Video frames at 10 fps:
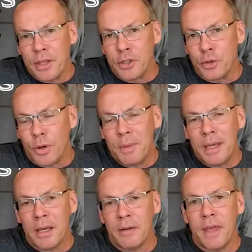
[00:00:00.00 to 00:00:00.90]
the
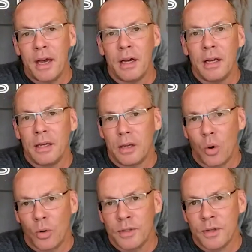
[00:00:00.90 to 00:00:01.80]
dripping of the
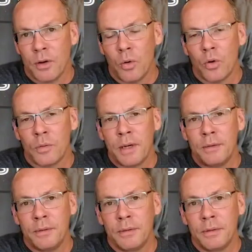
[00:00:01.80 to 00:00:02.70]
cortisol
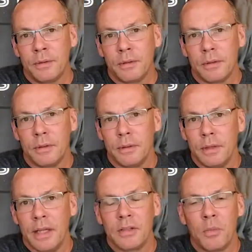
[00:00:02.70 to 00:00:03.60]
hormone,
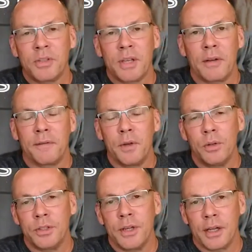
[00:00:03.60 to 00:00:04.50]
it's almost like a
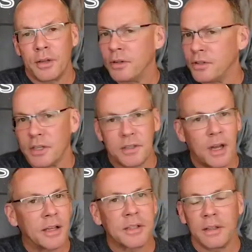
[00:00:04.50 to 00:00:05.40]
fuel injector. It's
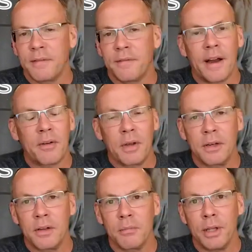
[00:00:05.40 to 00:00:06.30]
just constantly
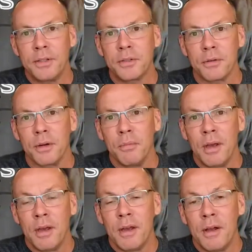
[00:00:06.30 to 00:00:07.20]
firing into the bloodstream.
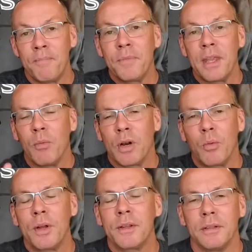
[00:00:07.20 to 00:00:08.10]
And
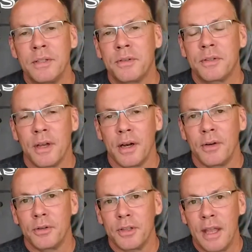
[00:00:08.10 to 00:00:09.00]
what I want the listeners to
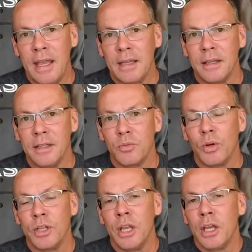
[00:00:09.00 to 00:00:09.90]
understand is
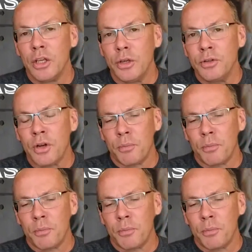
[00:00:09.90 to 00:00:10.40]
when you